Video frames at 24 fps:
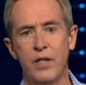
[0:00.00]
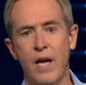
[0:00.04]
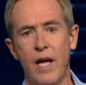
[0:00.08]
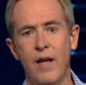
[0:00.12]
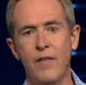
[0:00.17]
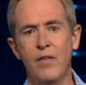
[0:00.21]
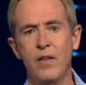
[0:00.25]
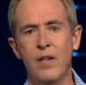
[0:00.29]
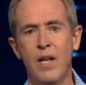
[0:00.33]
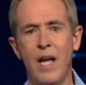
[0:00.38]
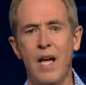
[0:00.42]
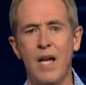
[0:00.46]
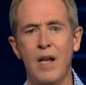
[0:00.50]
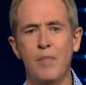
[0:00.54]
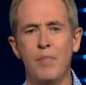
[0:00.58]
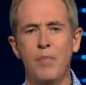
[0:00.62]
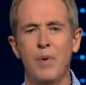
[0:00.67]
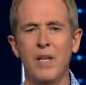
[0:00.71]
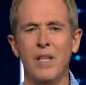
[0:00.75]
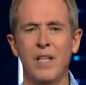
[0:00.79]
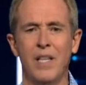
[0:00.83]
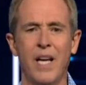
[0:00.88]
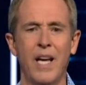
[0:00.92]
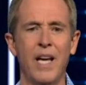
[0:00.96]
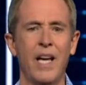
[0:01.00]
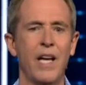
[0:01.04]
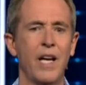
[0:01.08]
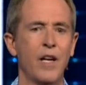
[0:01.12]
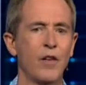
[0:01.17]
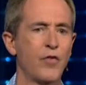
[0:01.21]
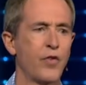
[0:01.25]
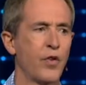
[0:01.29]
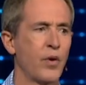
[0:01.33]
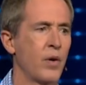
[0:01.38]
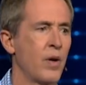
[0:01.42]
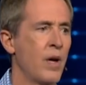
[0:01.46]
David had been
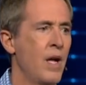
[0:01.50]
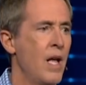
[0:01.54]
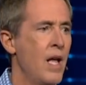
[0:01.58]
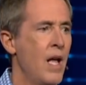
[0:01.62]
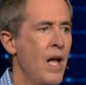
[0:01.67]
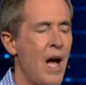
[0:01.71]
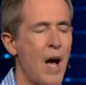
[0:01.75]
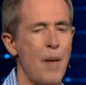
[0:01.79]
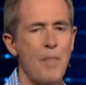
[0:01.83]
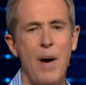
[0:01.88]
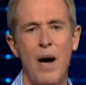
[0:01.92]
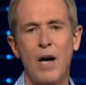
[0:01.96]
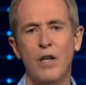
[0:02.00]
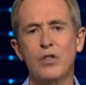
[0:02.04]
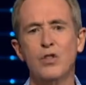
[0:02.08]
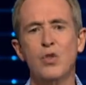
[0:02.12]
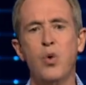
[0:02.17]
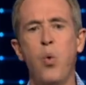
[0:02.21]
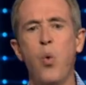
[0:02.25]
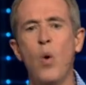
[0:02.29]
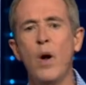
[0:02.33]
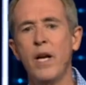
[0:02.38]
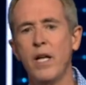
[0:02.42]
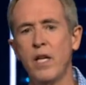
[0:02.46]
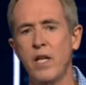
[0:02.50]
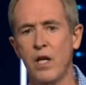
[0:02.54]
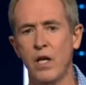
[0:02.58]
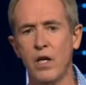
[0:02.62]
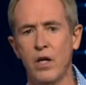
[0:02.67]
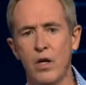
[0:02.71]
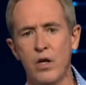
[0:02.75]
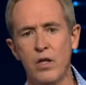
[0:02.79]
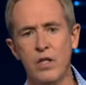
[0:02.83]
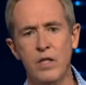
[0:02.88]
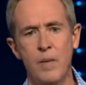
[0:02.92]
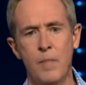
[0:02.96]
king for about 20
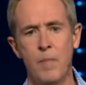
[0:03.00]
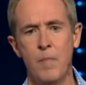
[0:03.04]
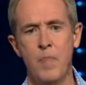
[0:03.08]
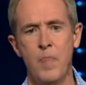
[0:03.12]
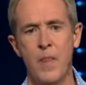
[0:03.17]
years.